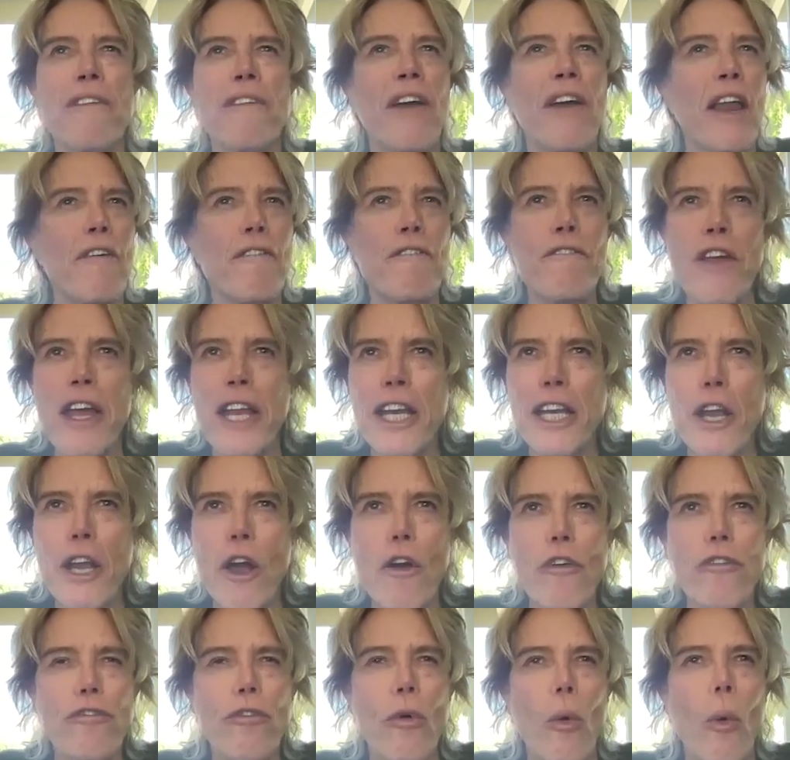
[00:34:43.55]
I've got a
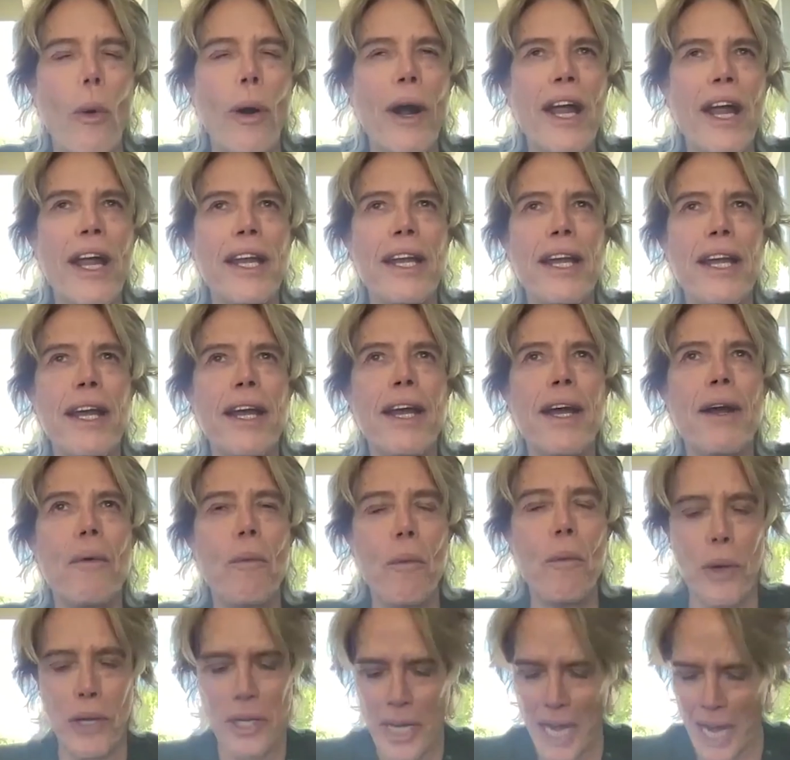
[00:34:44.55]
video for it,
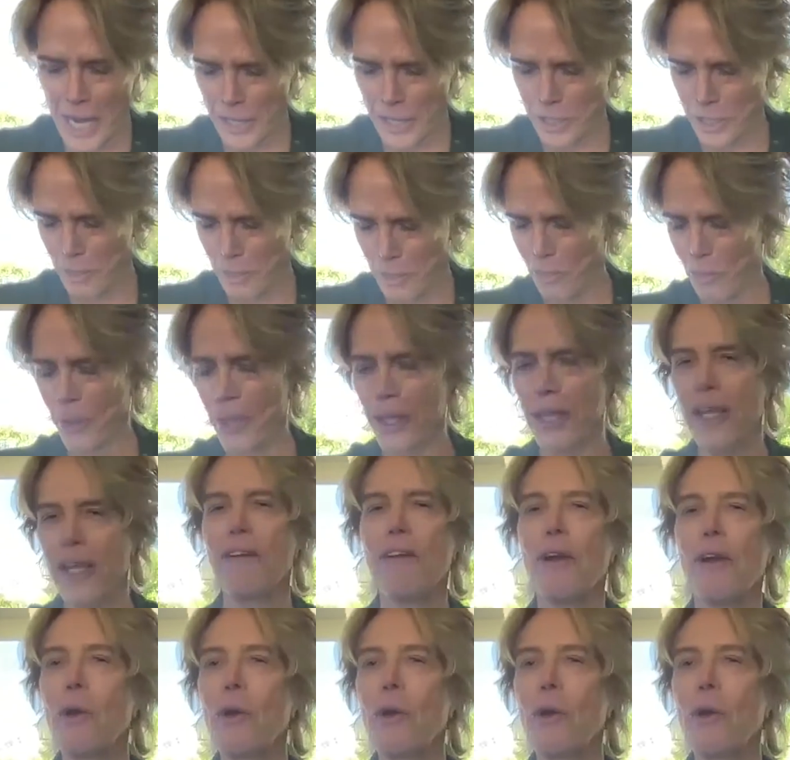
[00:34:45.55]
which has some really